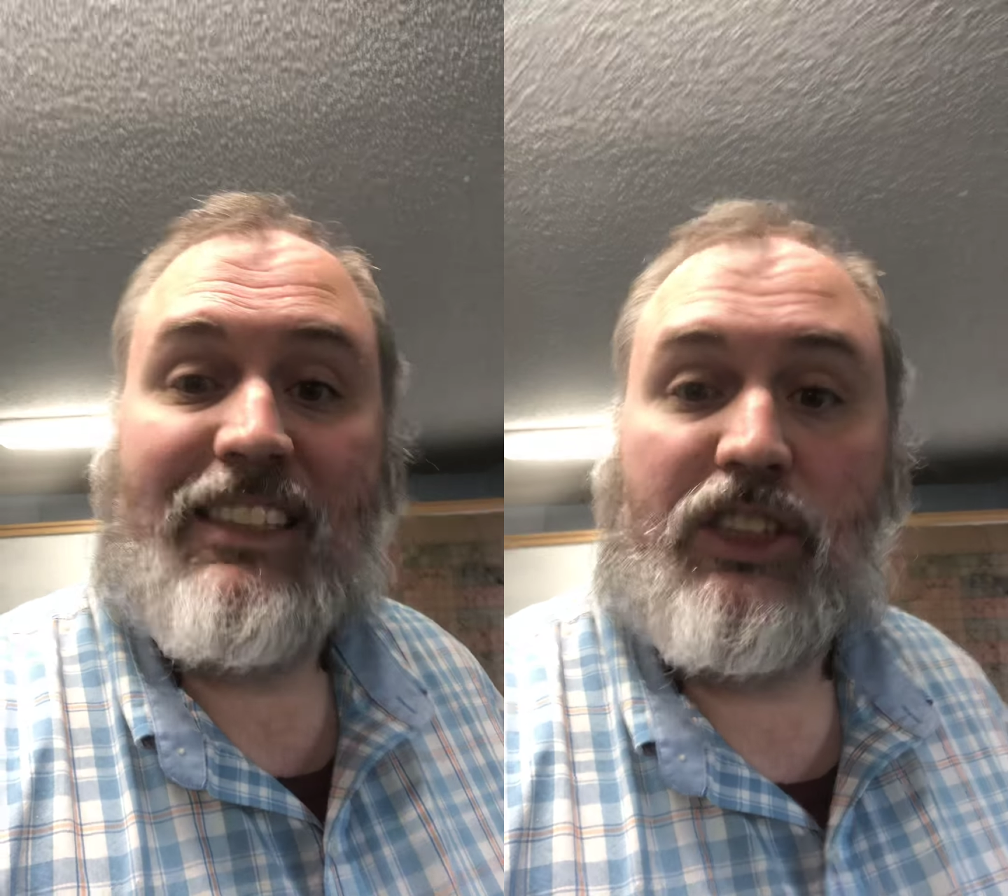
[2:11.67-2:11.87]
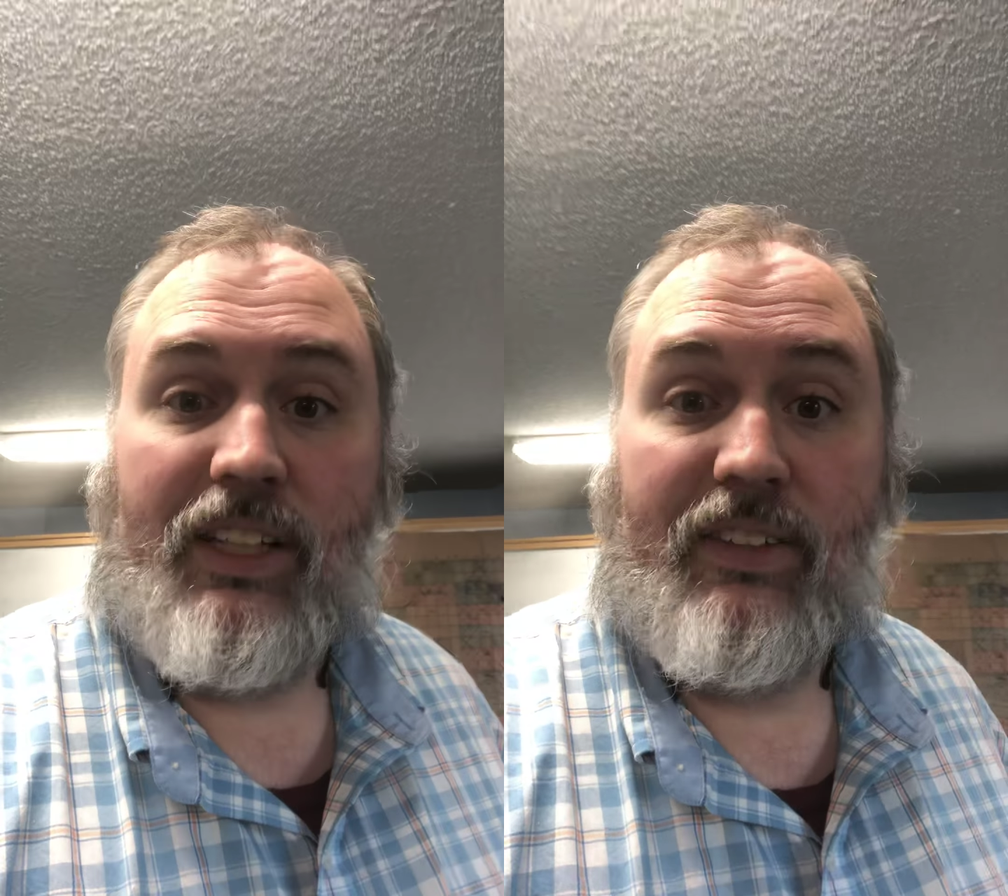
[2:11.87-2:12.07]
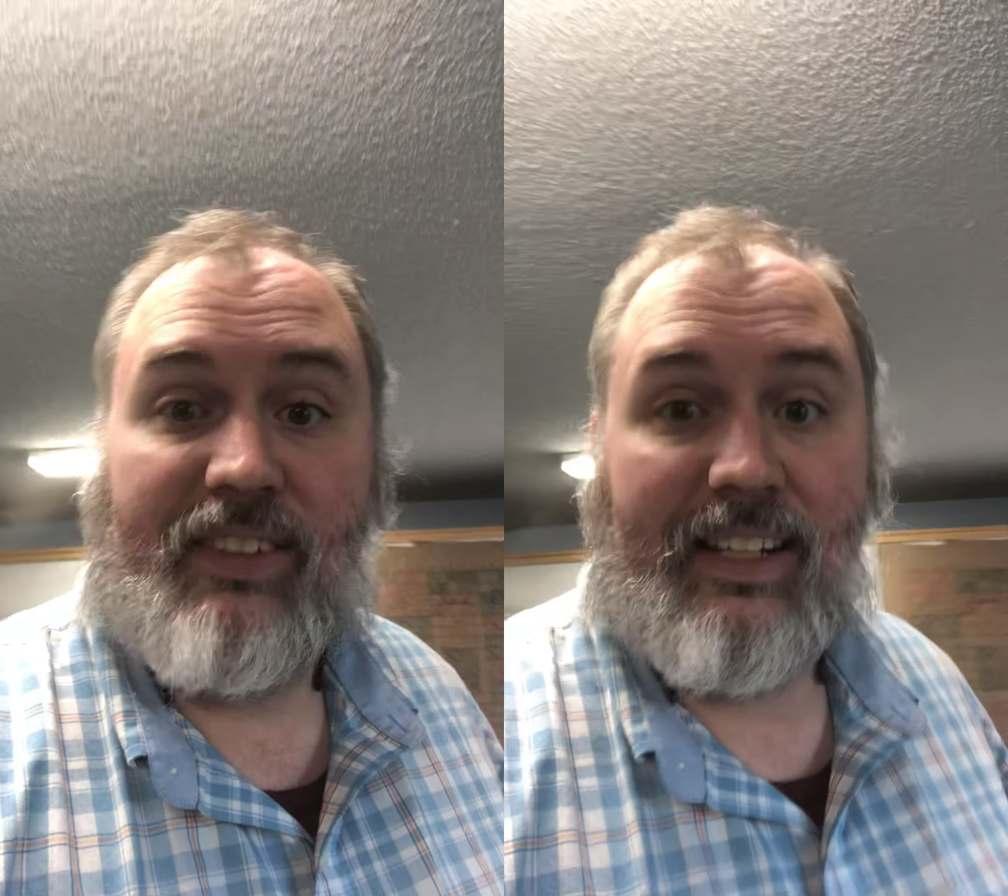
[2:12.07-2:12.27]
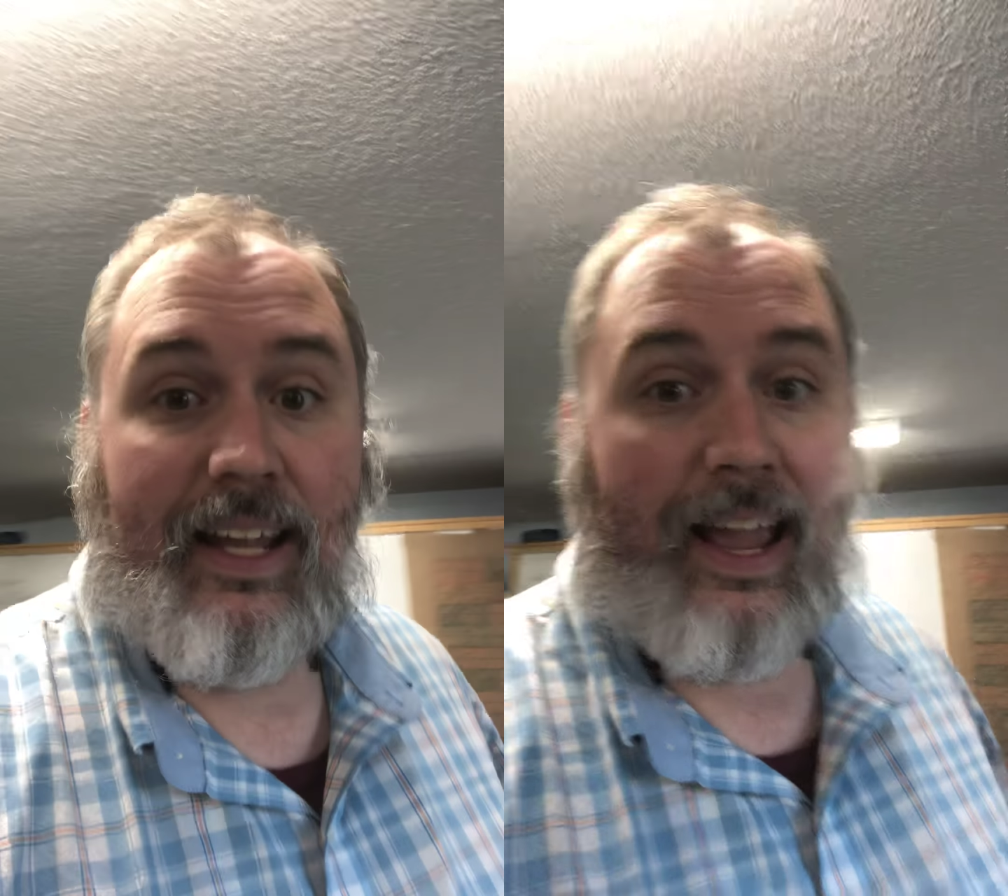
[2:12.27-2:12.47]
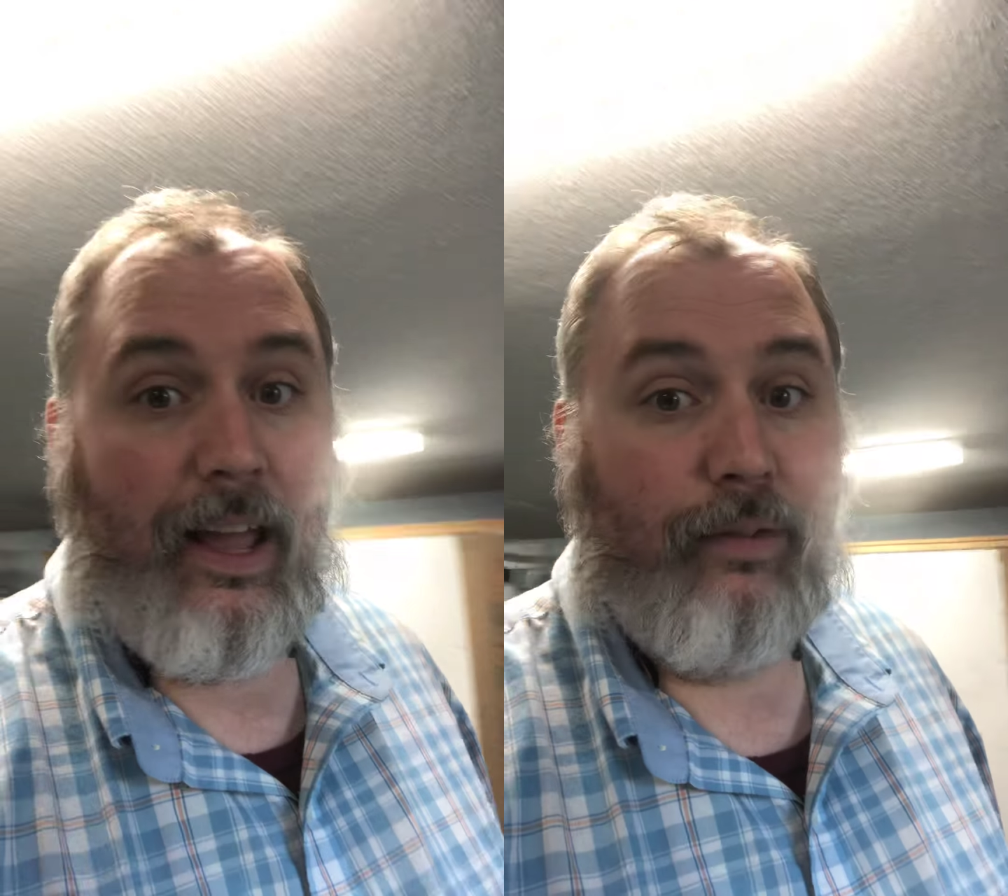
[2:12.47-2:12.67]

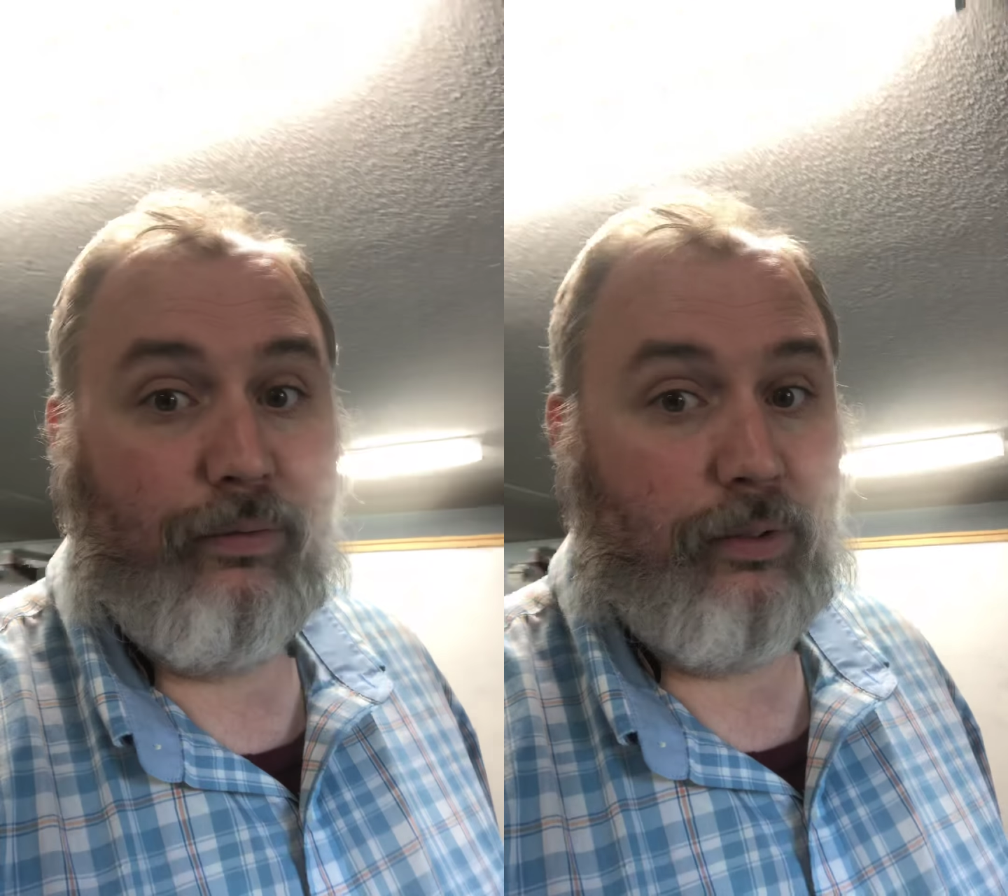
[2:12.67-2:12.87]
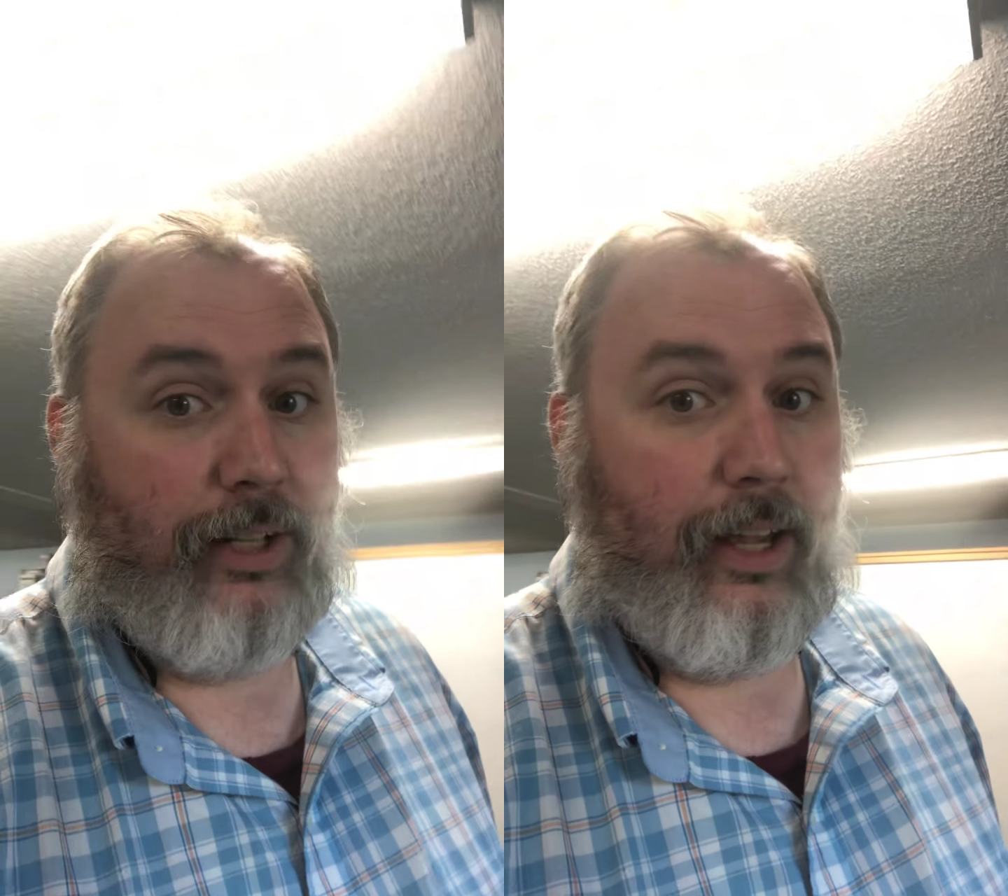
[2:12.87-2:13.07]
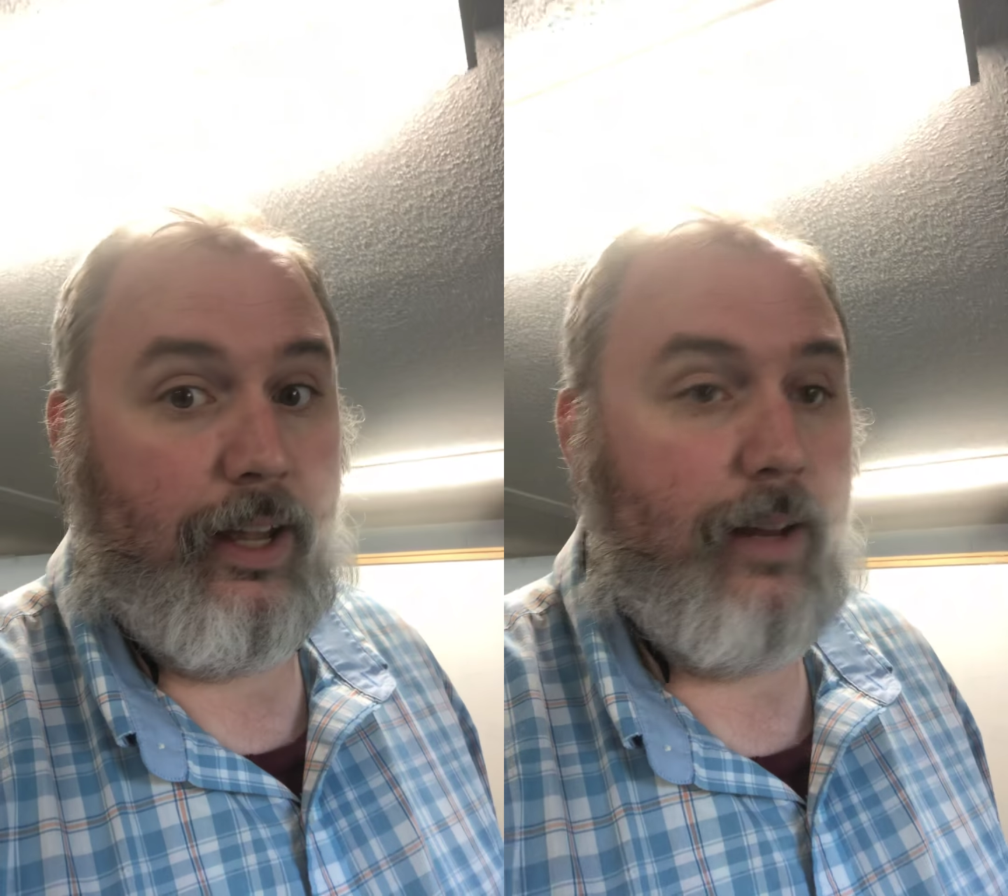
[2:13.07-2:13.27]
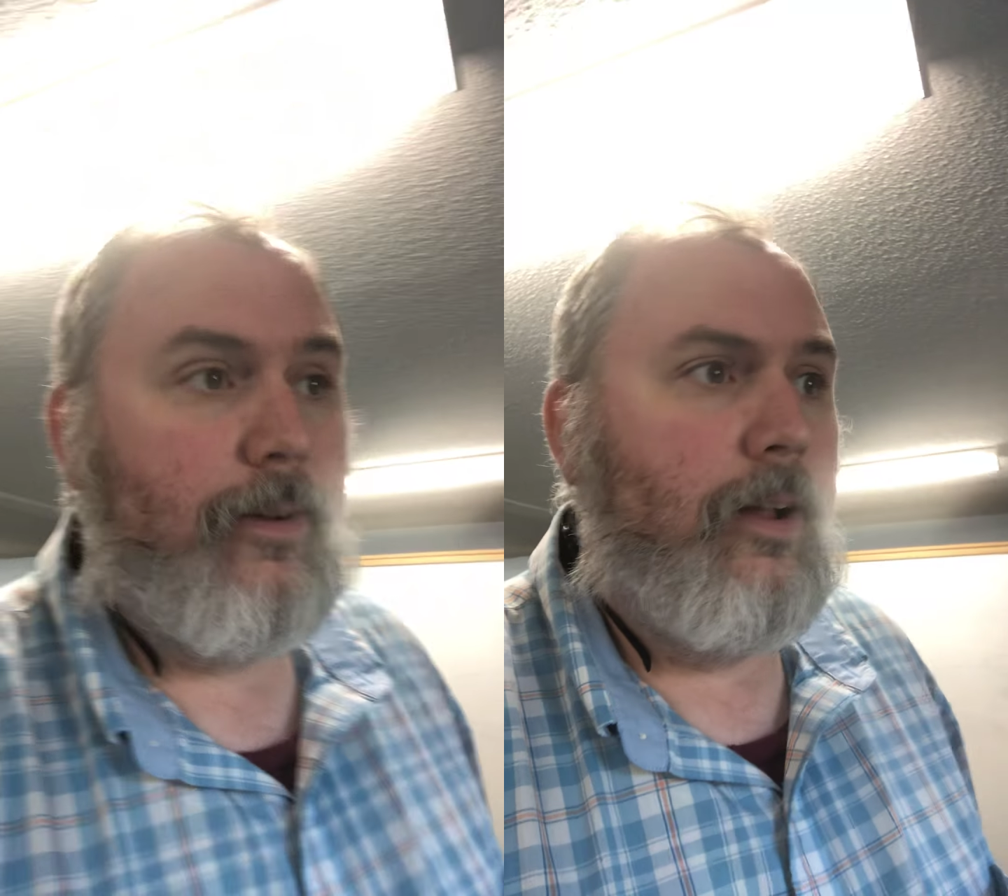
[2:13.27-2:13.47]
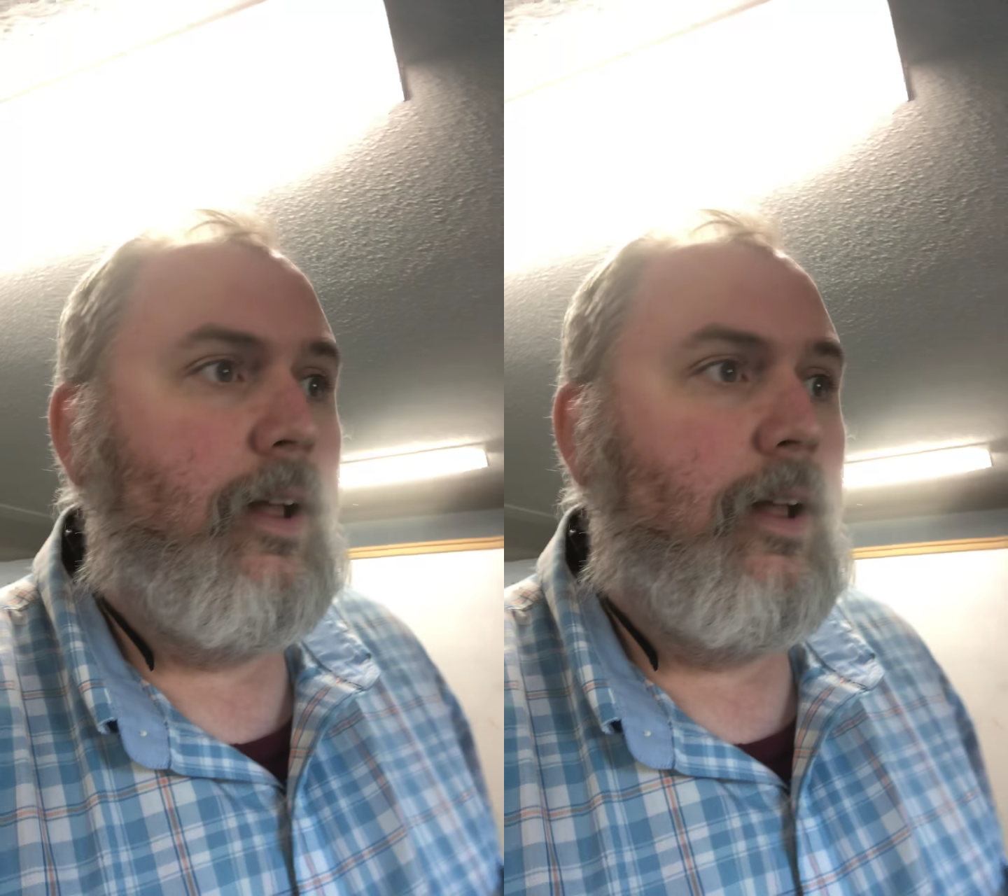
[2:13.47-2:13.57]
GCF, okay?